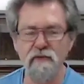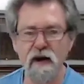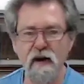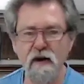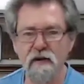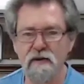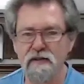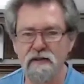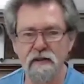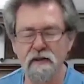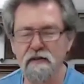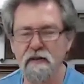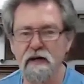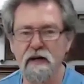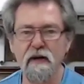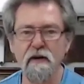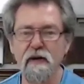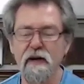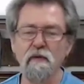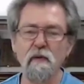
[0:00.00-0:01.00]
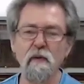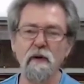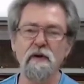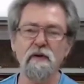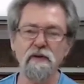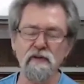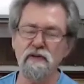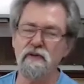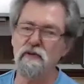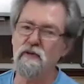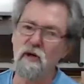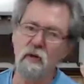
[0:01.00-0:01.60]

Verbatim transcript: far as you know everyone else has